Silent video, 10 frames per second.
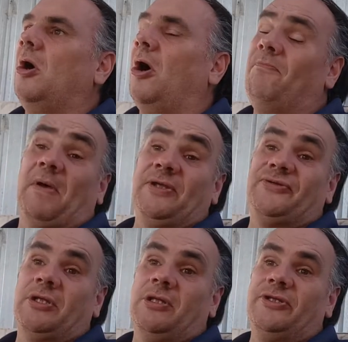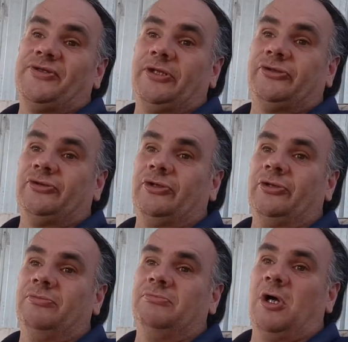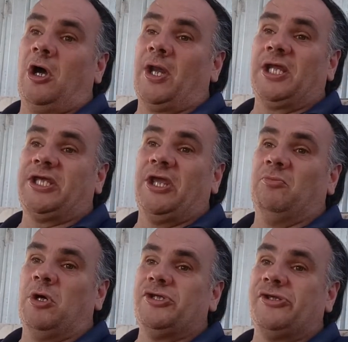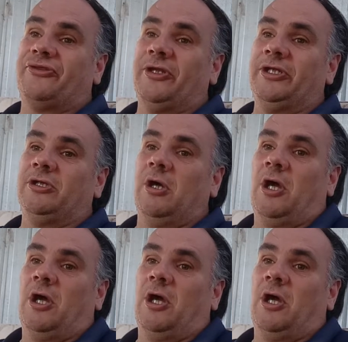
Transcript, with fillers: I basically said to him, I don't care what you think,